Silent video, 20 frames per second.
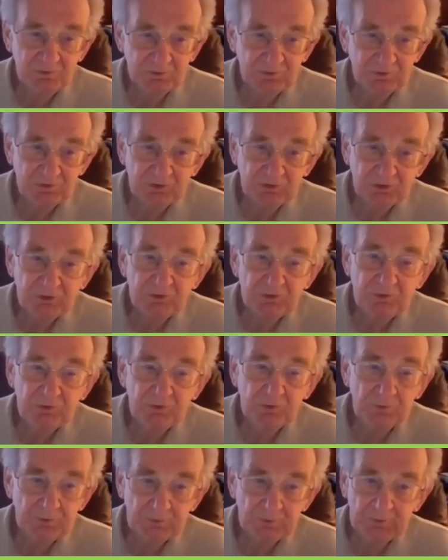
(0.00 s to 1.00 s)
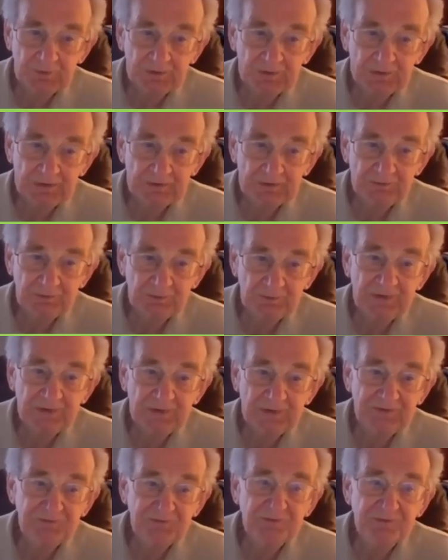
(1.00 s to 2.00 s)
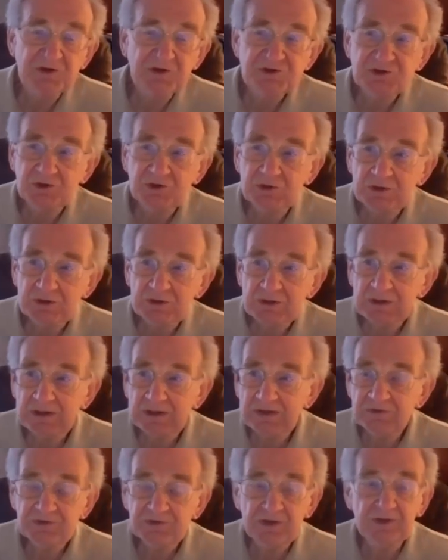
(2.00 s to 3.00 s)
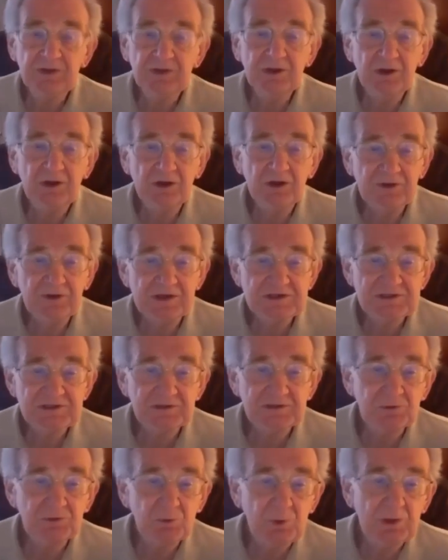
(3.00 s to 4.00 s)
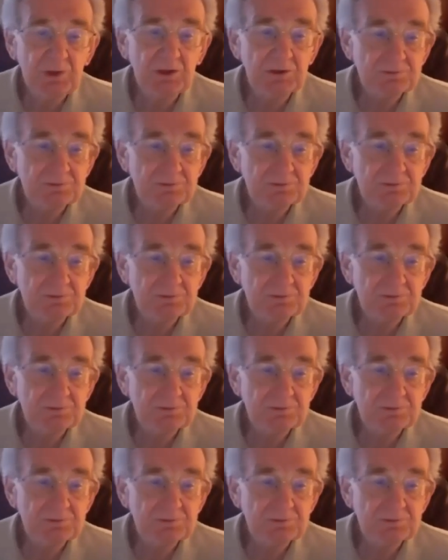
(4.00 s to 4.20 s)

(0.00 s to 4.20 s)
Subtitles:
do that function in the context of a will.